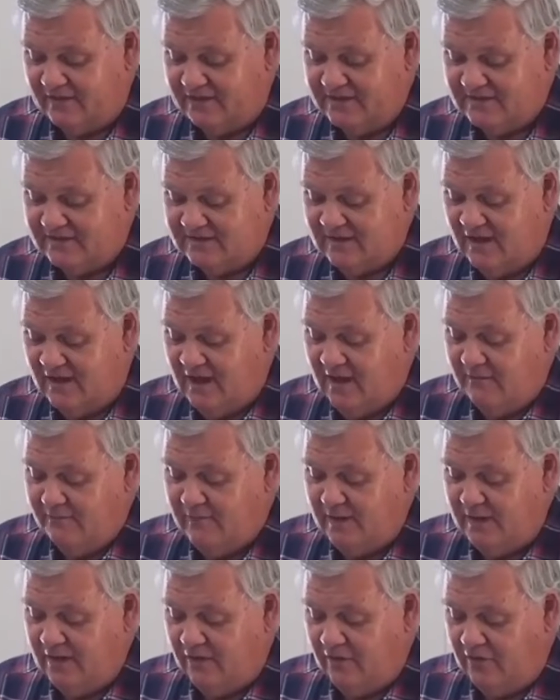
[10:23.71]
He says,
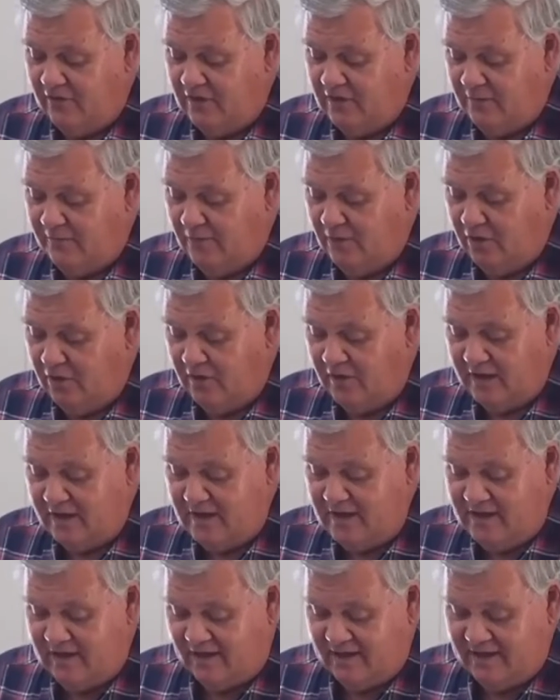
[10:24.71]
be all the more
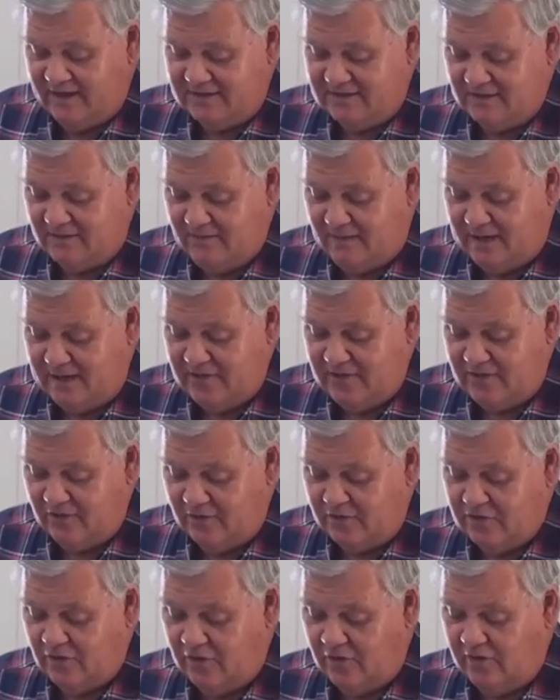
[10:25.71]
eager to make your
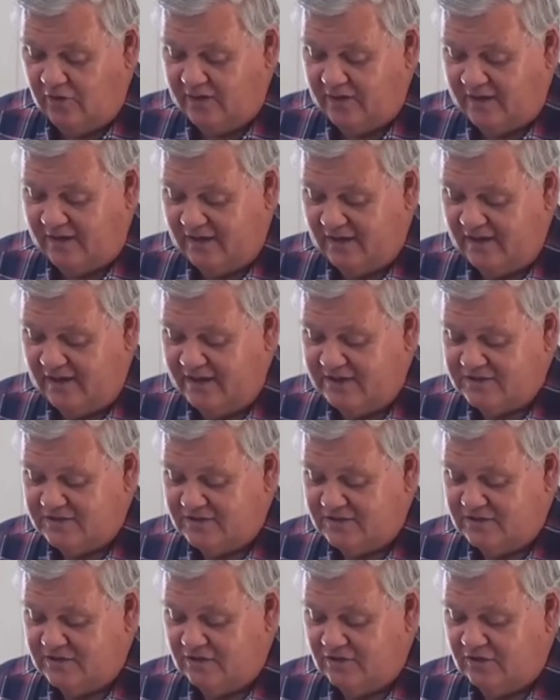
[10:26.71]
calling and election
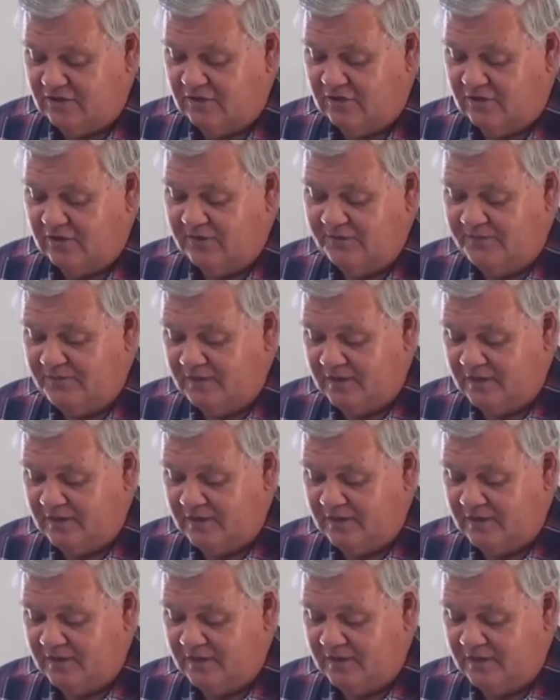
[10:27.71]
sure.